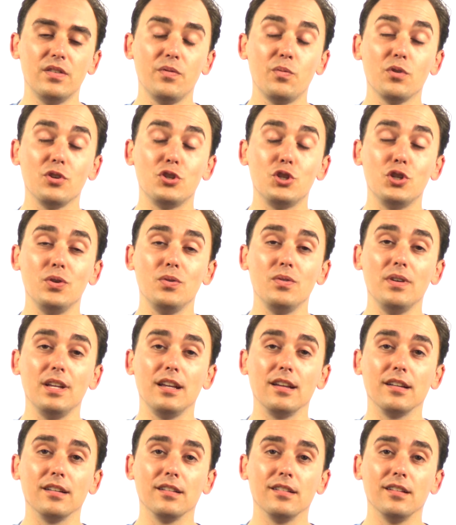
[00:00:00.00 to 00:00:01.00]
if we're
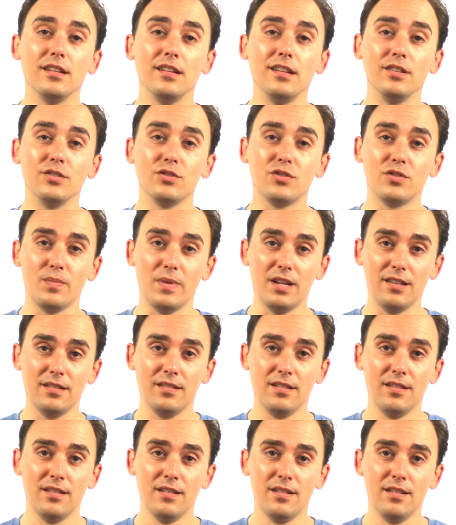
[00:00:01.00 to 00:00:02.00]
tuning an instrument,
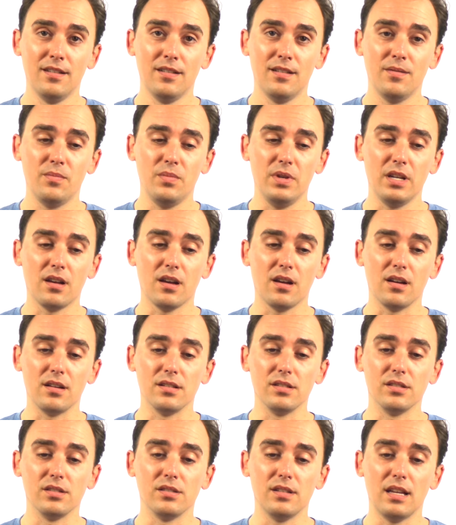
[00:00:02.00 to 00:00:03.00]

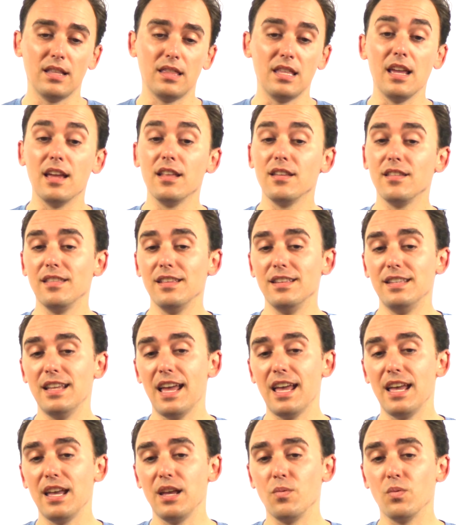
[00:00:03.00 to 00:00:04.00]
because at the end of the
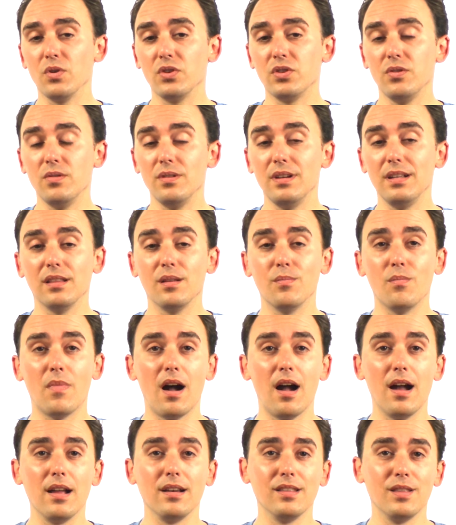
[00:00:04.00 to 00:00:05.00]
day, we're tuning the
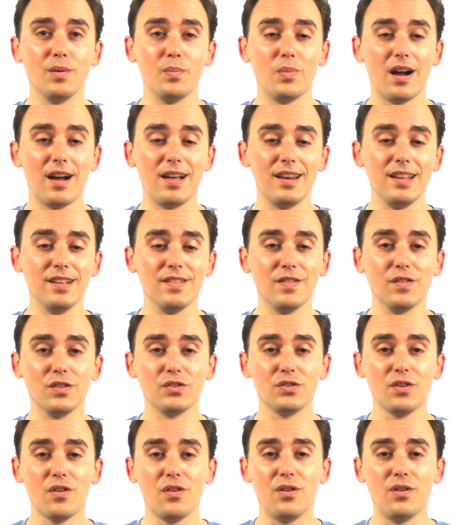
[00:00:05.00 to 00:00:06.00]
mind and the body and the
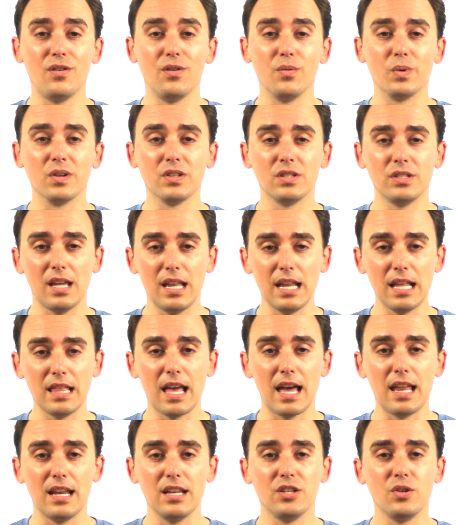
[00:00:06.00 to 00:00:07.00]
soul, and we're setting
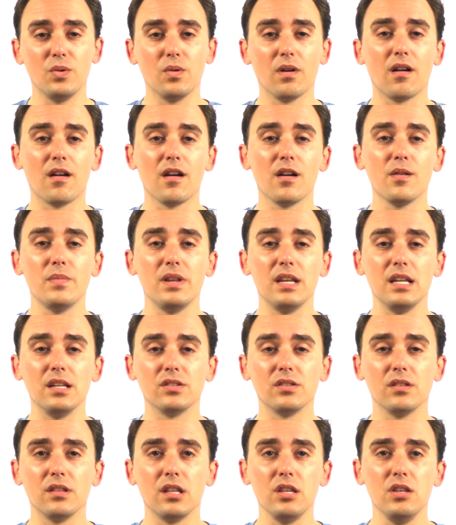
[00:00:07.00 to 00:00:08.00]
that into a harmony
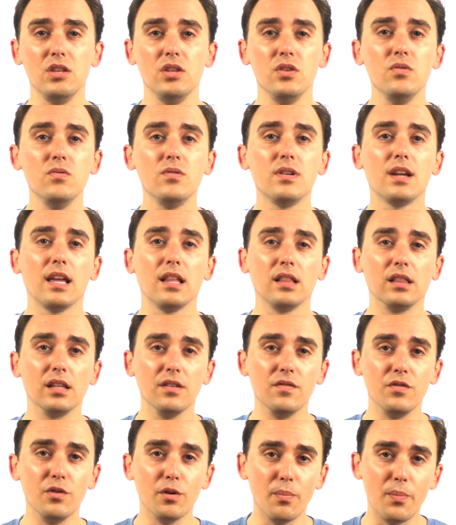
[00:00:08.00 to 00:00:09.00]
so that you can
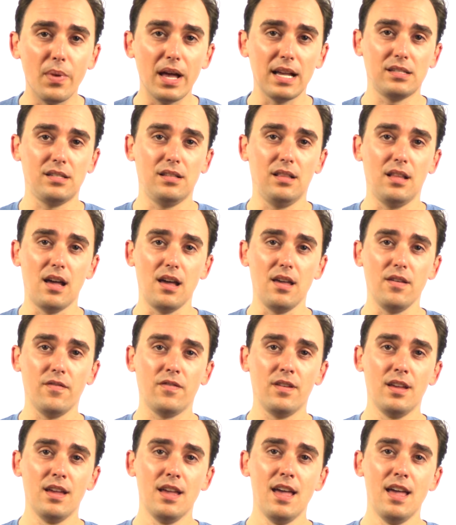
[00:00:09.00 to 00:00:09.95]
live your best life